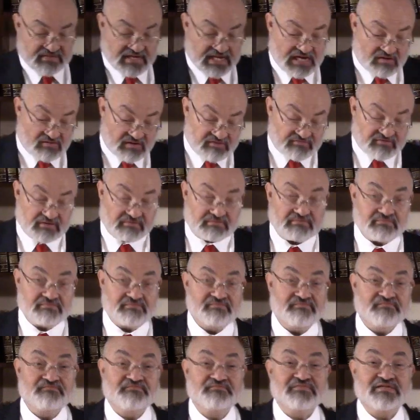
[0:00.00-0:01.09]
However,
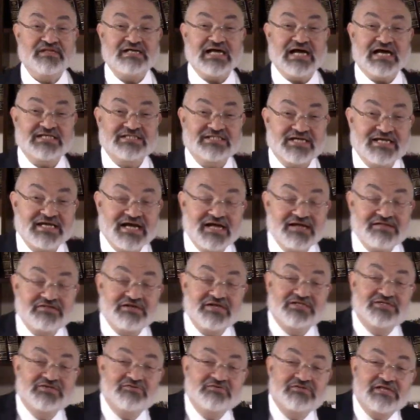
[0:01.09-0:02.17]
the
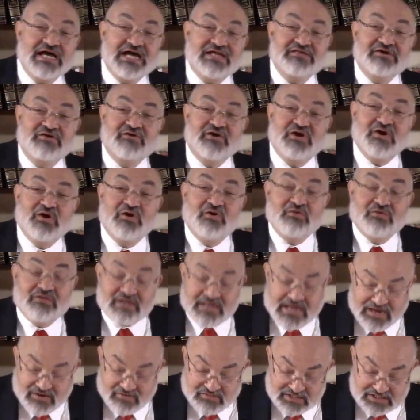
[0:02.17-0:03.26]
Ashkenazi Jews had their own
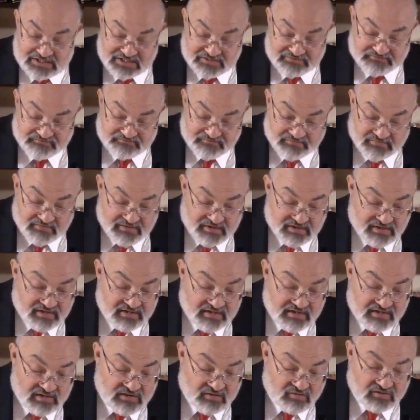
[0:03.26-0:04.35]
language,
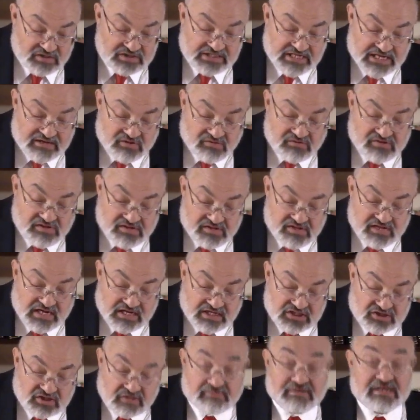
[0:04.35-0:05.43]
which they used instead
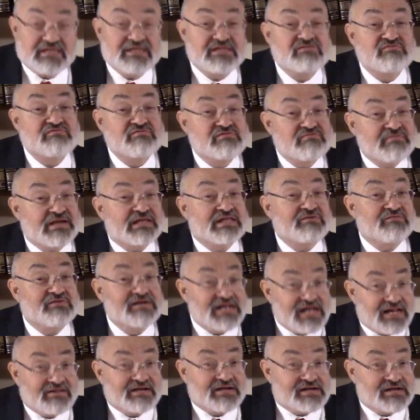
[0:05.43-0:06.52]
of German. In this respect, they were
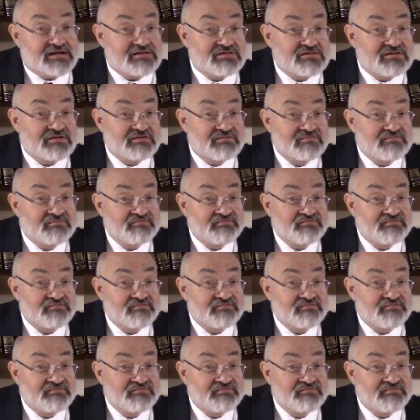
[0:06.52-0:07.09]
not like us.